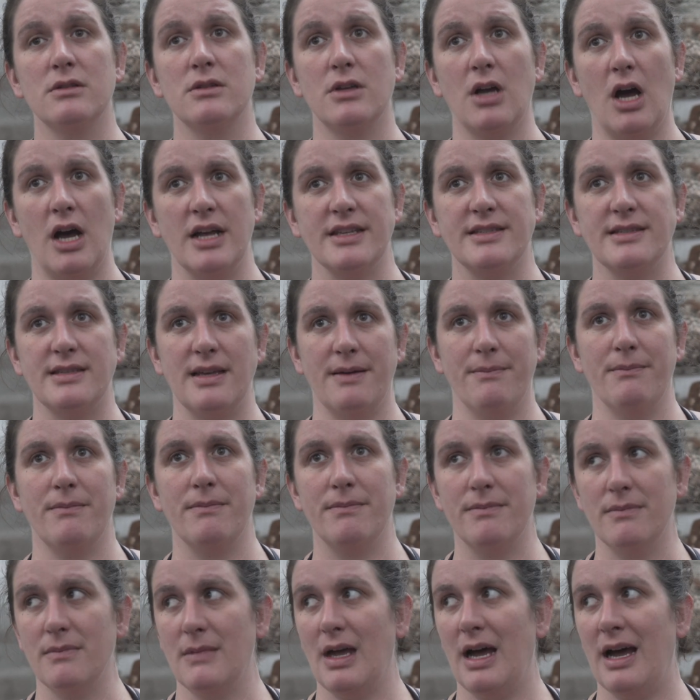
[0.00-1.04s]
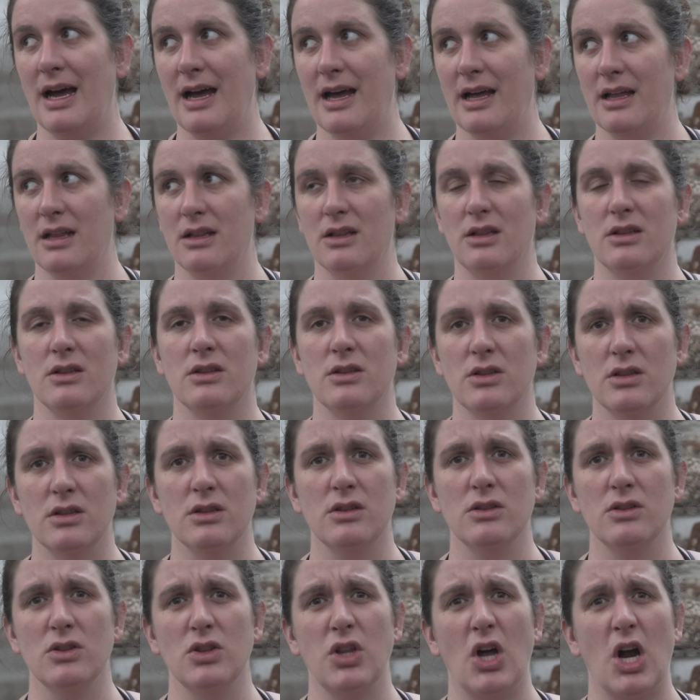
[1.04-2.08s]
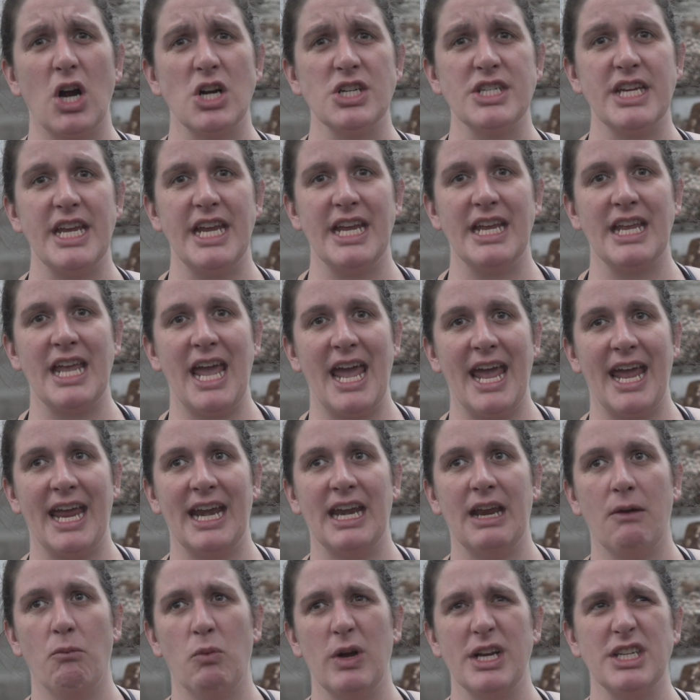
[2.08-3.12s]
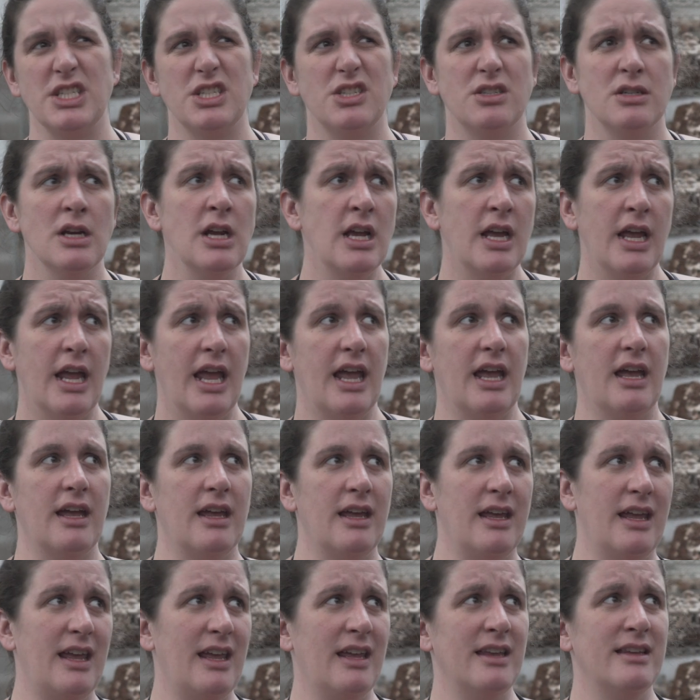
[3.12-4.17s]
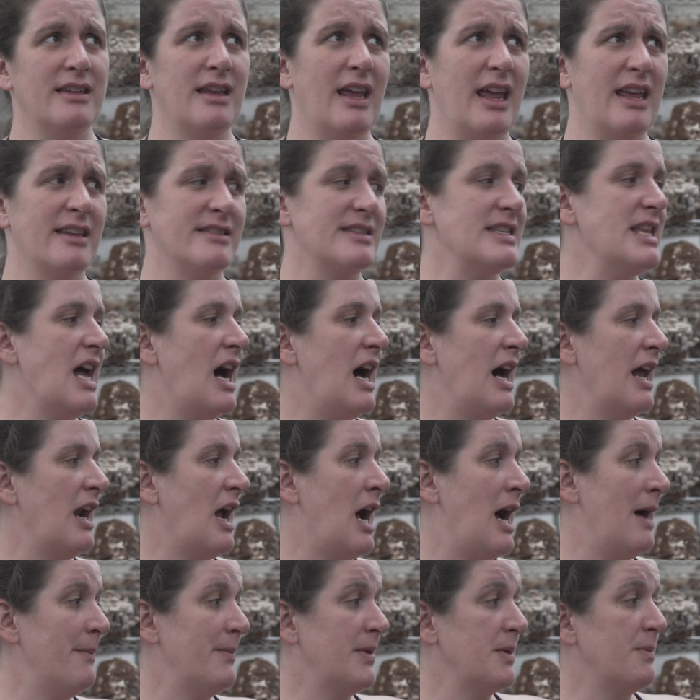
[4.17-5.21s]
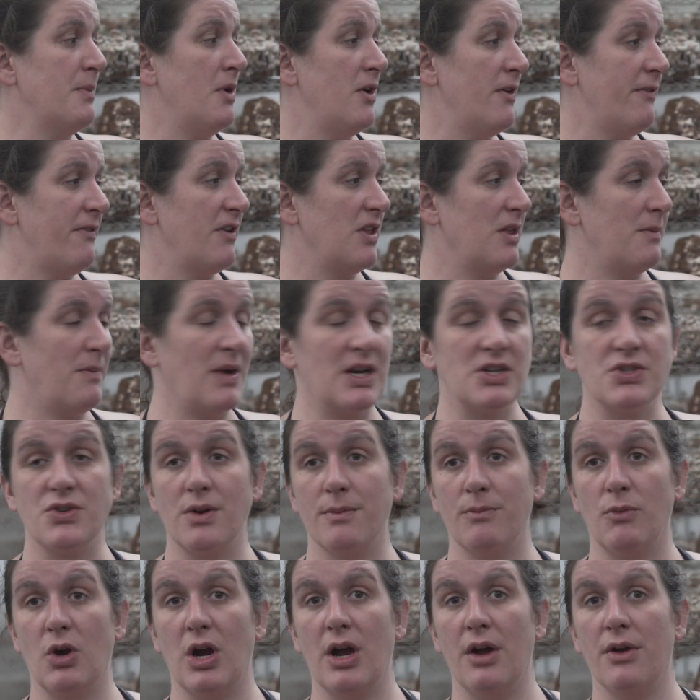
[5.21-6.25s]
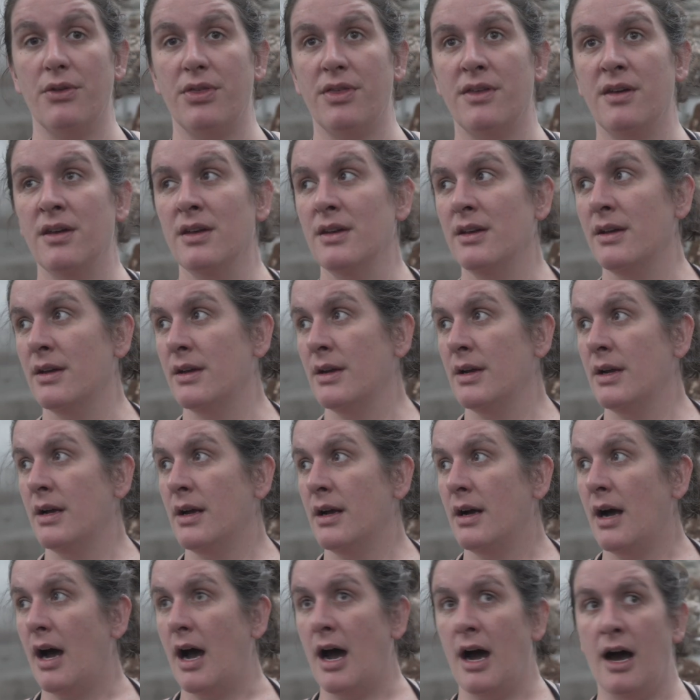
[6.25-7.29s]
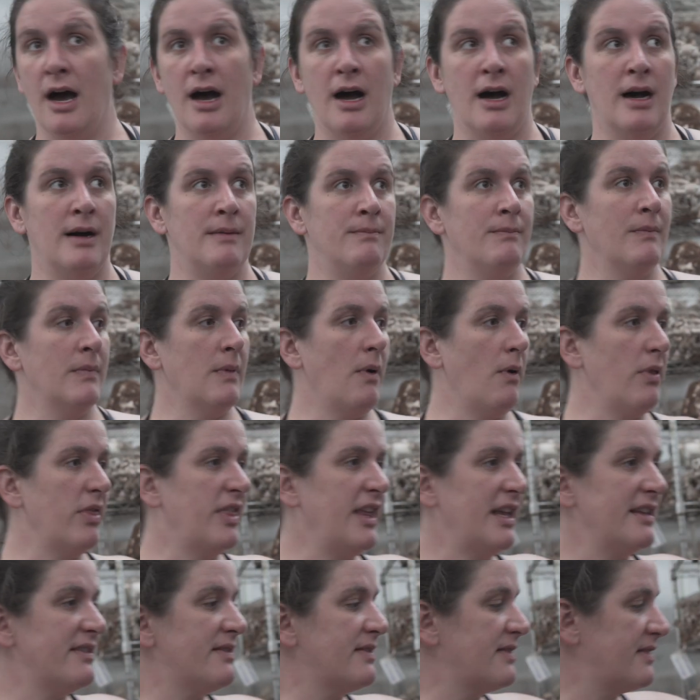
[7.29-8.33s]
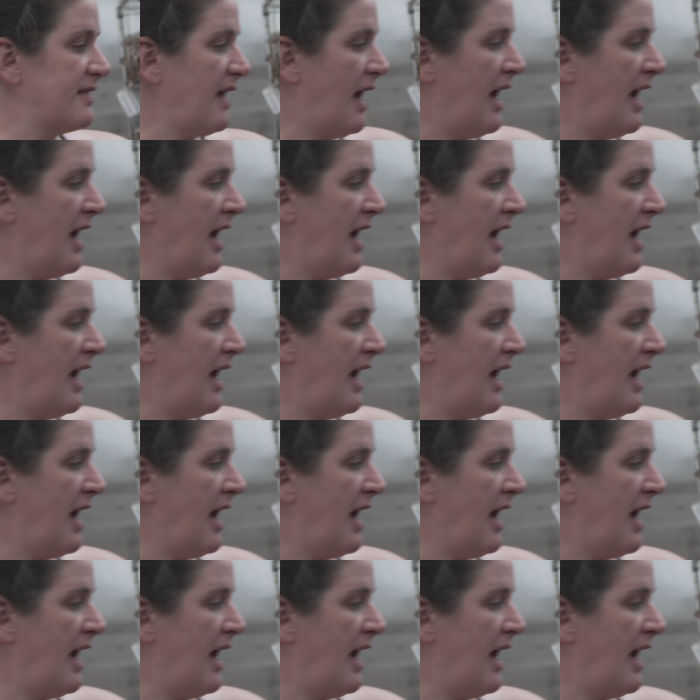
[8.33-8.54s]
cause some uh, large heat gain, which uh, is not optimal for the mushroom growth. Um, this